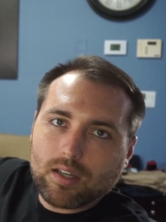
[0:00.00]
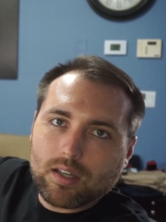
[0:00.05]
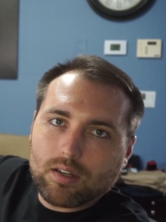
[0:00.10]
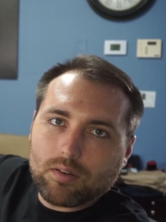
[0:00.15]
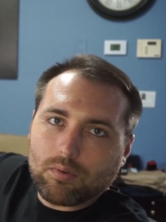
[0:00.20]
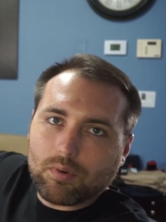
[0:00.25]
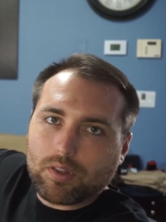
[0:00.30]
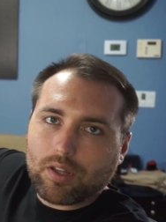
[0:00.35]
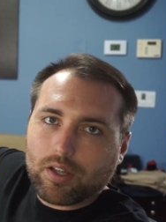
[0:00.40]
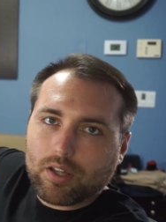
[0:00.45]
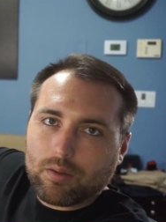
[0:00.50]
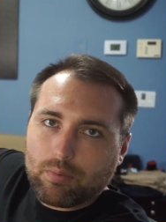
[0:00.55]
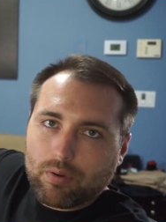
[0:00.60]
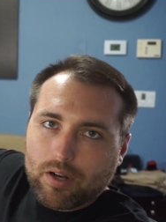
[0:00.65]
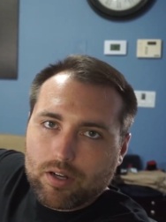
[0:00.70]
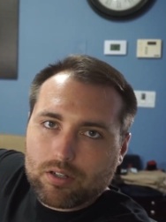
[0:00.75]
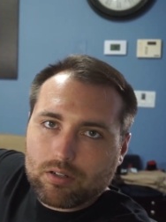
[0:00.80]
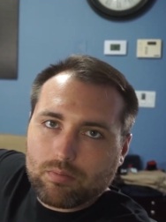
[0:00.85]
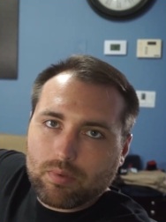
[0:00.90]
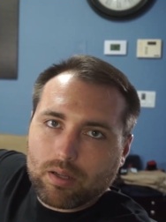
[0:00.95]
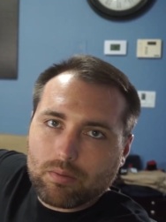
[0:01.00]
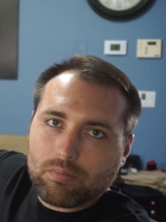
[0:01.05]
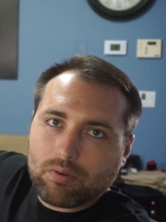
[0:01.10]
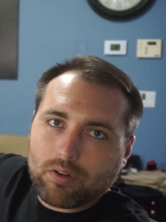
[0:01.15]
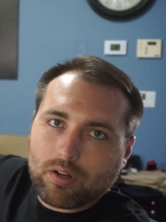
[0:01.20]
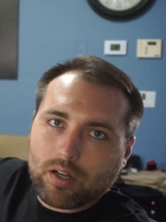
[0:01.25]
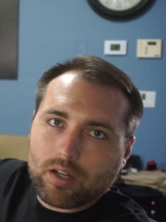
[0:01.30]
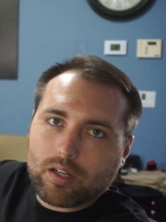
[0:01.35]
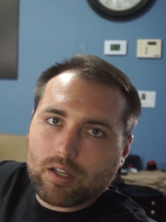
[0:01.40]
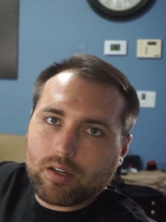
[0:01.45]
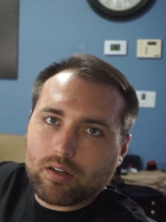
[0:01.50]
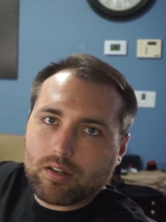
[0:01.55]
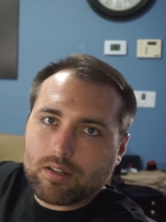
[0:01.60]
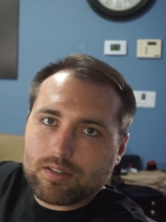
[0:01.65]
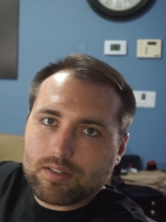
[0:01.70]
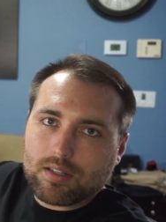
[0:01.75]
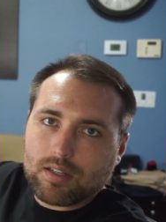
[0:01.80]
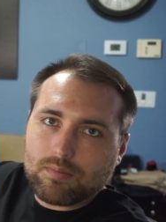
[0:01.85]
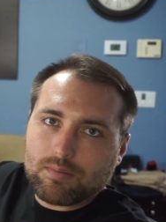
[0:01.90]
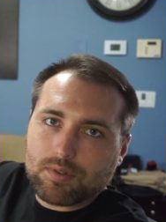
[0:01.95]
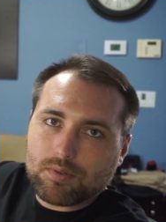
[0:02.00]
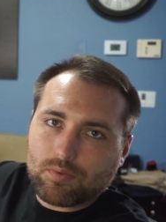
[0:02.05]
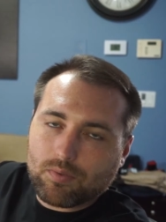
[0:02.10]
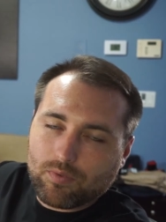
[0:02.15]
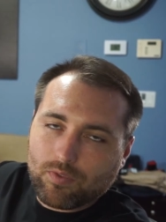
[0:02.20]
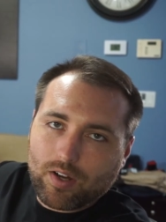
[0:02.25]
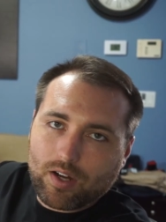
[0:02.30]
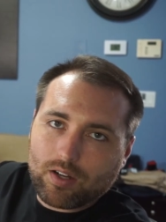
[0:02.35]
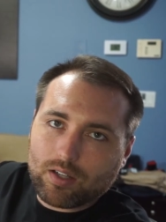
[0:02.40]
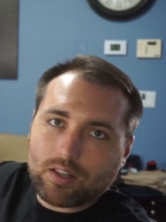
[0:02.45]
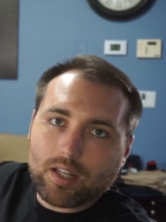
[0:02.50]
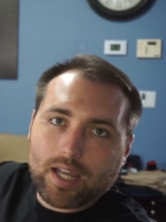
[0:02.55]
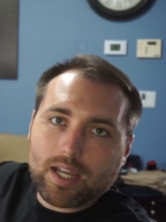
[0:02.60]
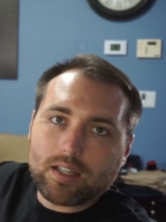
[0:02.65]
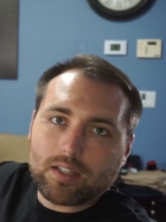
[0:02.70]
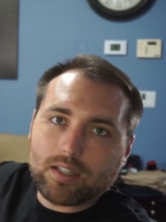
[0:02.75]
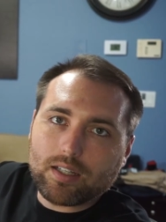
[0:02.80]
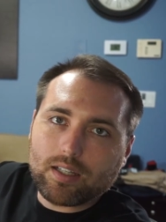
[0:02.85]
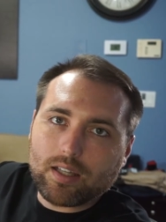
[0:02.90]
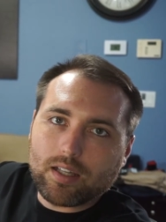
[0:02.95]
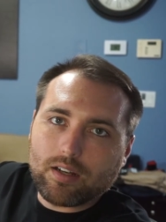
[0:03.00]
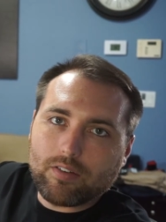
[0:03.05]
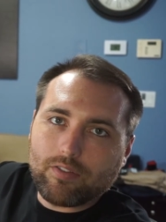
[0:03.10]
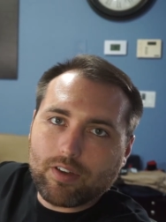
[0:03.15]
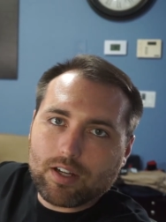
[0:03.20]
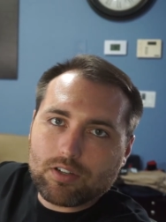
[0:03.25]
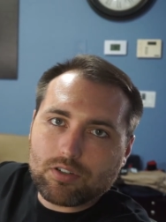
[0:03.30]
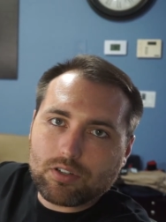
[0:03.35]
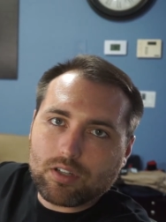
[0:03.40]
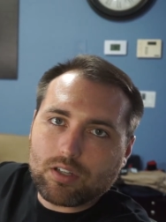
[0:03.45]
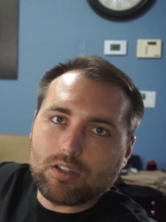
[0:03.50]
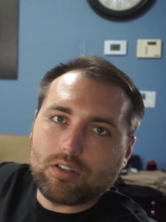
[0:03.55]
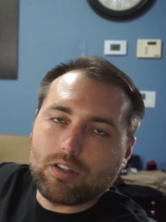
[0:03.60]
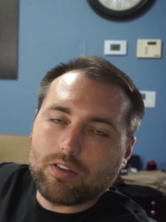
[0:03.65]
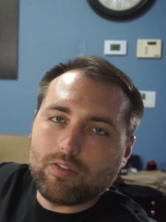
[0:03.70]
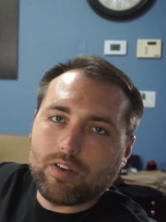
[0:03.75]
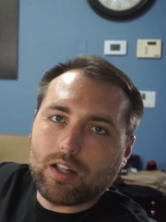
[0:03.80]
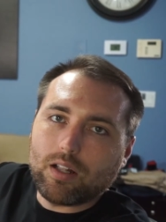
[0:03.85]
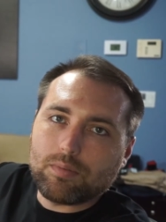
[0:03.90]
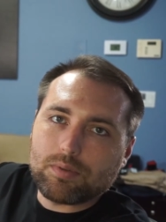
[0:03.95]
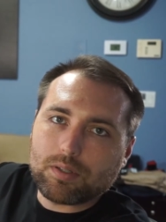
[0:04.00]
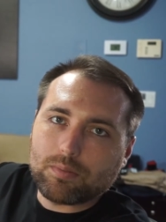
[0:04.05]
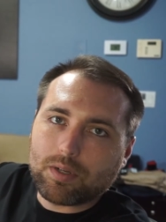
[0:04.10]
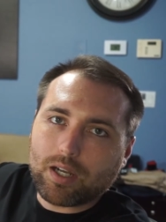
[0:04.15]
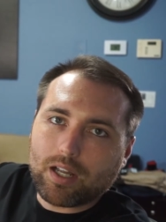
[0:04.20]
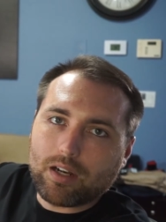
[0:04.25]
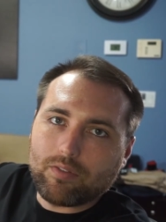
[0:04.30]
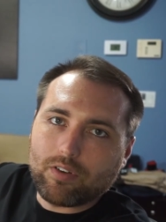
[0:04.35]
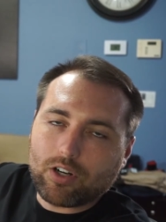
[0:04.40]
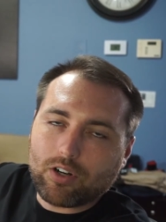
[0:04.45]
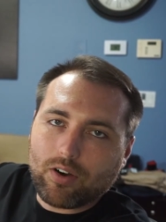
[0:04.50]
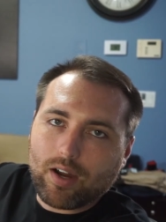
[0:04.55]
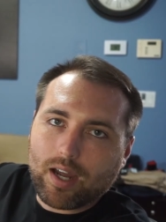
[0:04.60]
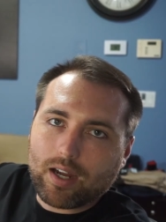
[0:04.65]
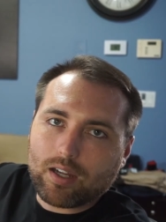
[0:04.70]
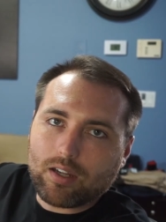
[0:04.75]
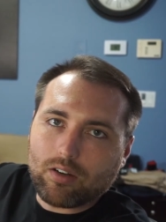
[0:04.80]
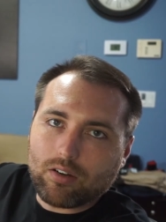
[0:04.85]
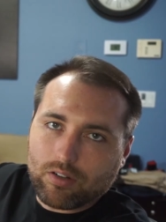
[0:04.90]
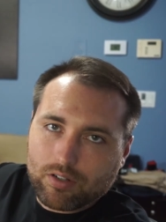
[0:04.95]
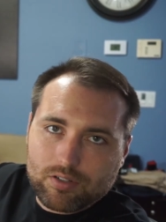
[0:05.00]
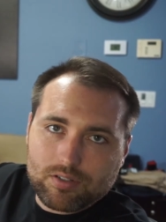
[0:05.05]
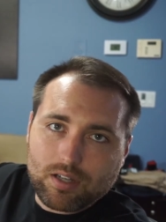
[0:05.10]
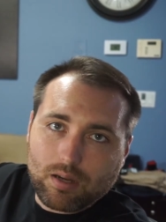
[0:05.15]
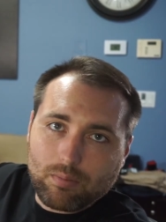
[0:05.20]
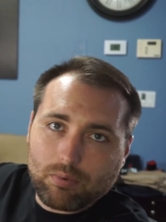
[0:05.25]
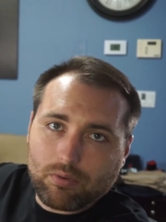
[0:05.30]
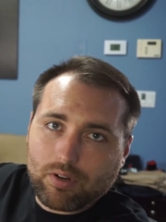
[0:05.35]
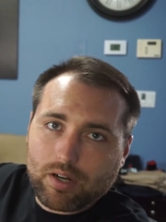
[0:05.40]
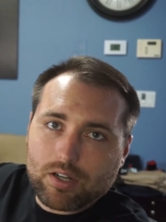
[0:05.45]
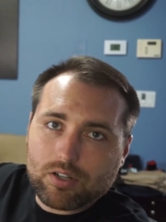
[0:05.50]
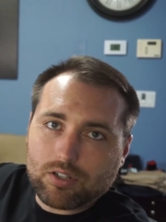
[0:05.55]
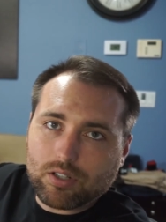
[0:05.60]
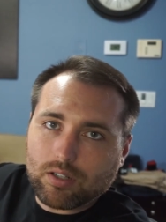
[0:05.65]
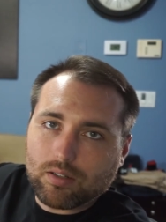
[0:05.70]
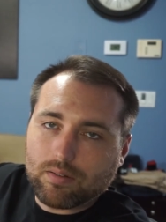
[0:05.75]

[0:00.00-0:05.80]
With all the pressure being put on here, it seems very likely that eventually you'll develop some kind of a crack here or a separation.